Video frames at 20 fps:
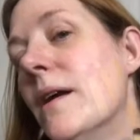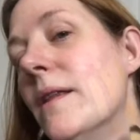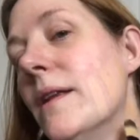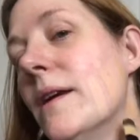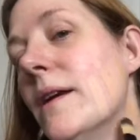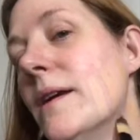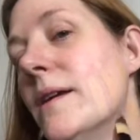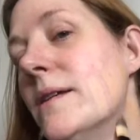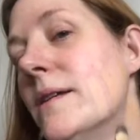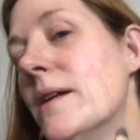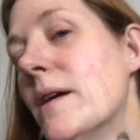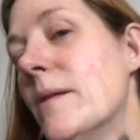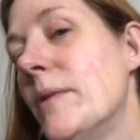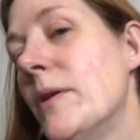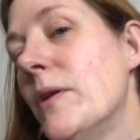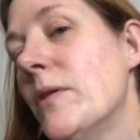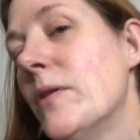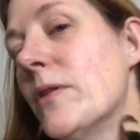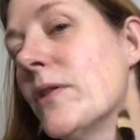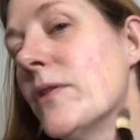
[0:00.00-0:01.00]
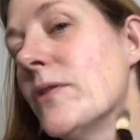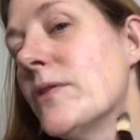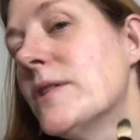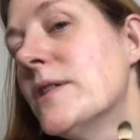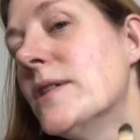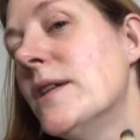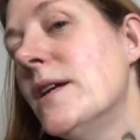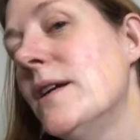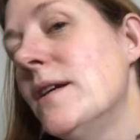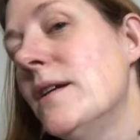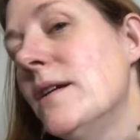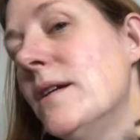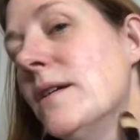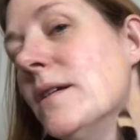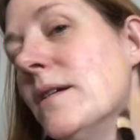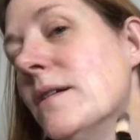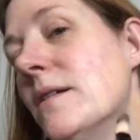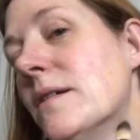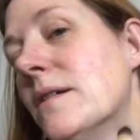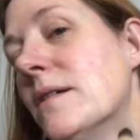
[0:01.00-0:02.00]
The
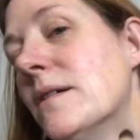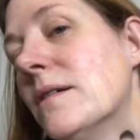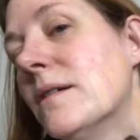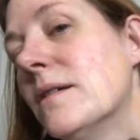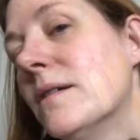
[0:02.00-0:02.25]
NW13,